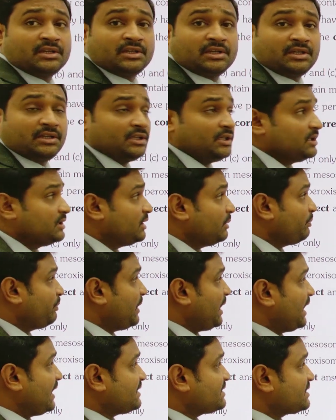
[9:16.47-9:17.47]
the
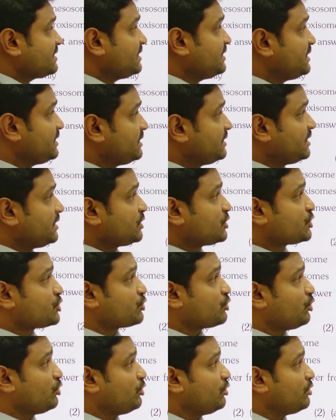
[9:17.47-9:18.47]
plastid that
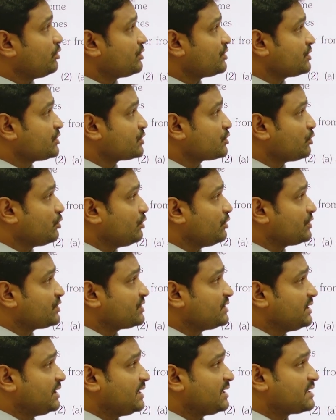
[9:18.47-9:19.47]
stores
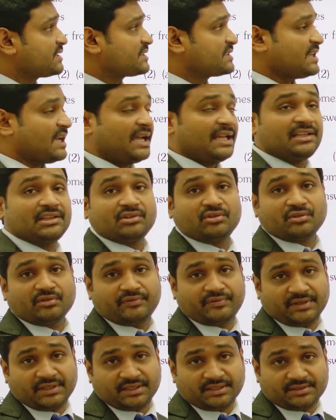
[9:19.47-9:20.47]
the xanthophyll.
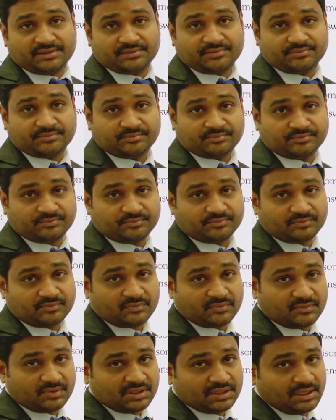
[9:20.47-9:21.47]

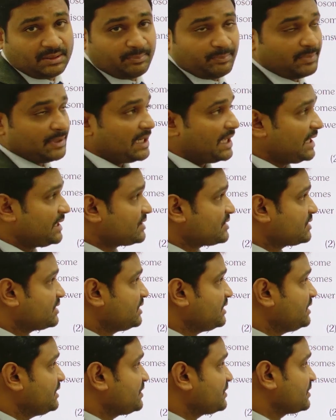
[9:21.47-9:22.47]
The
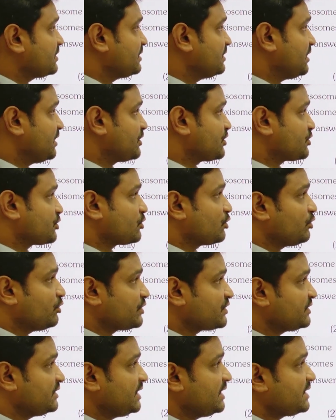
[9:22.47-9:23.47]
plastids that stores
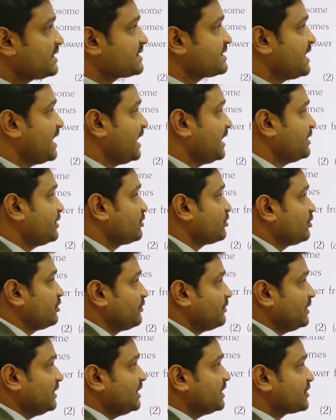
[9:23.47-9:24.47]
the xanthophyll
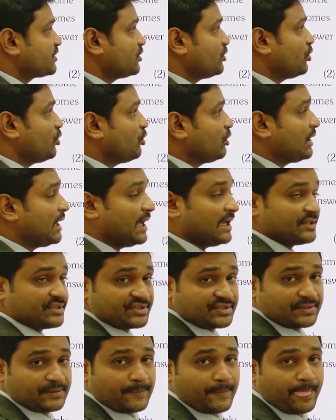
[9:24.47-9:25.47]
is known as.
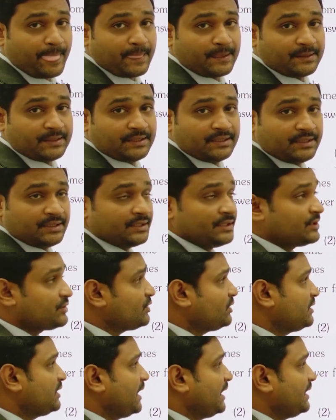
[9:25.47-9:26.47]
So
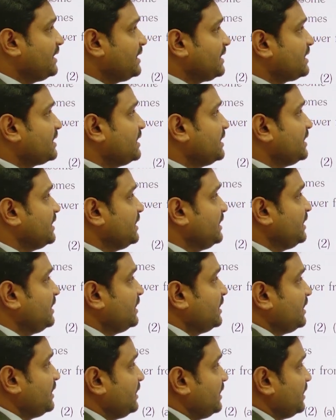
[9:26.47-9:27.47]
directly
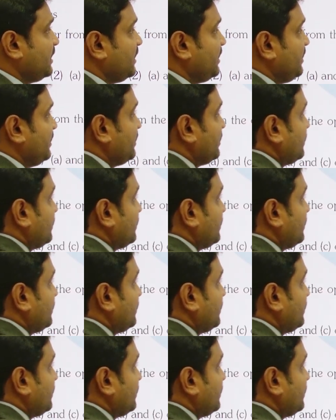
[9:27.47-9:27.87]
here the